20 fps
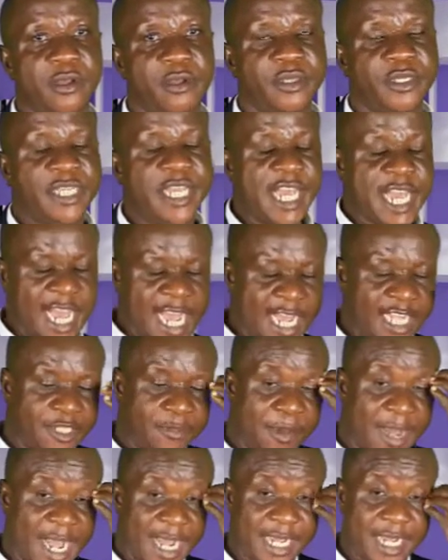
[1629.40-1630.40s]
Years
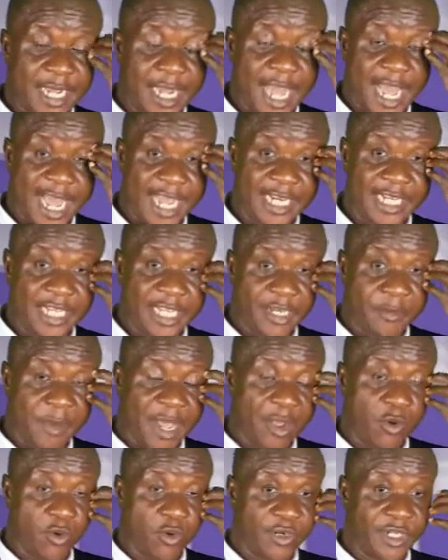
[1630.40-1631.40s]
back, I did
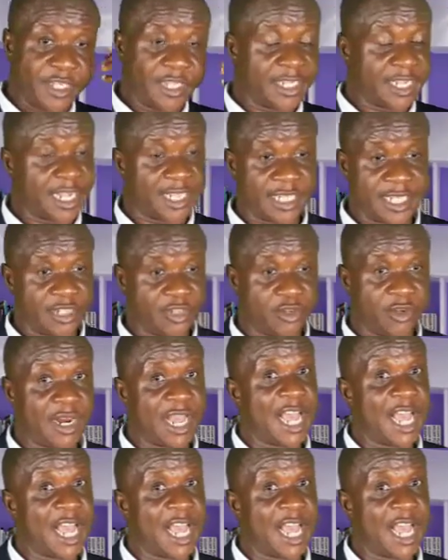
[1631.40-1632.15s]
my own dissertation.